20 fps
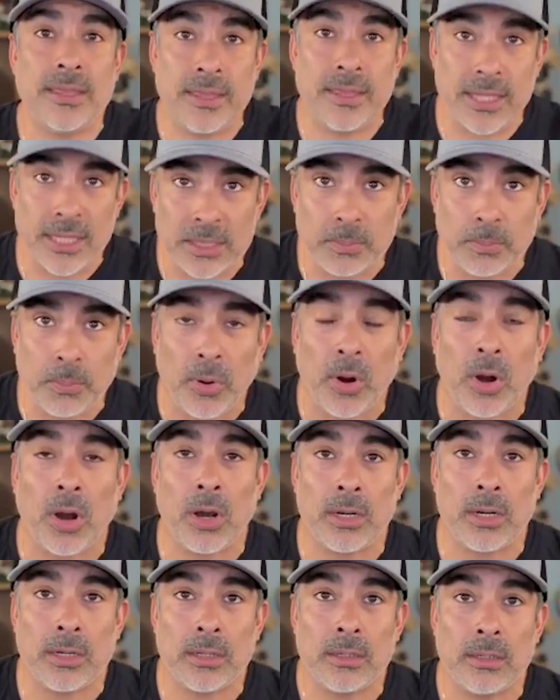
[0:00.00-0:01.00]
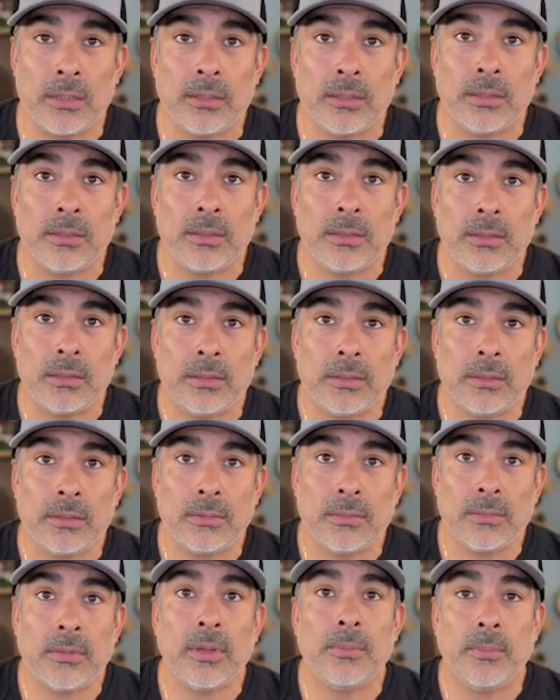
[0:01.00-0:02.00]
this part
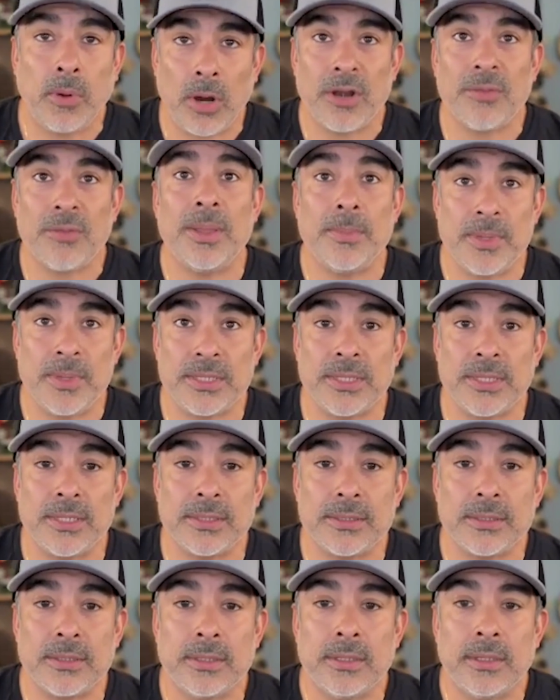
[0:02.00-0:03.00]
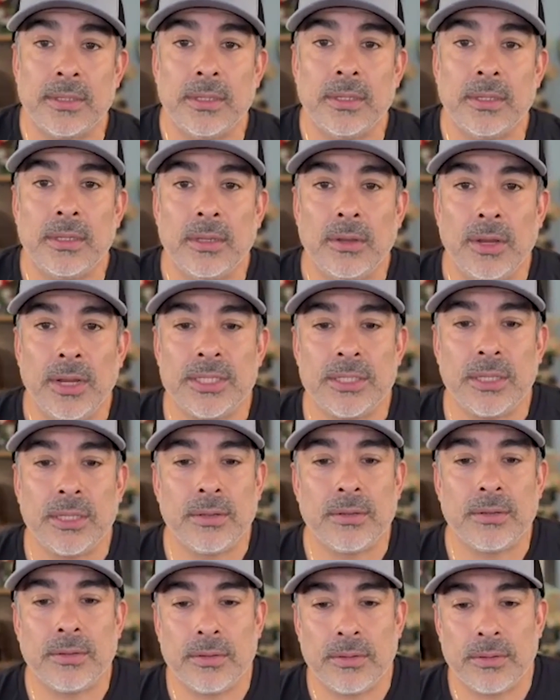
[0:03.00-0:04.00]
part of my business. And
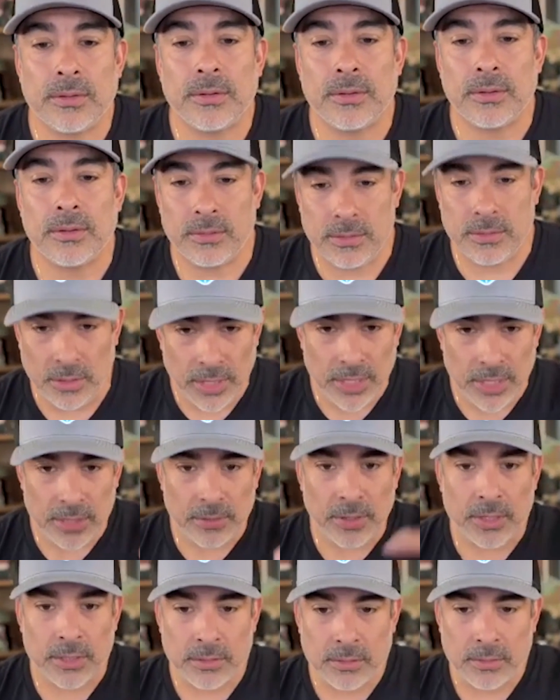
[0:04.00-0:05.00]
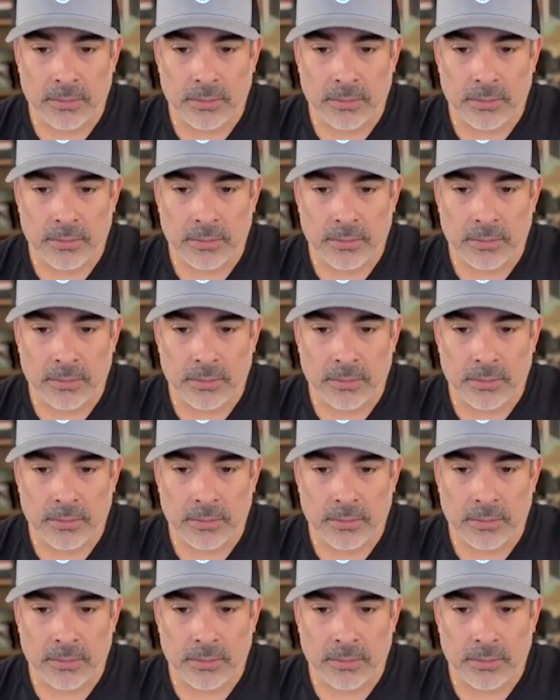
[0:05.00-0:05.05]
so, go ahead, Greg.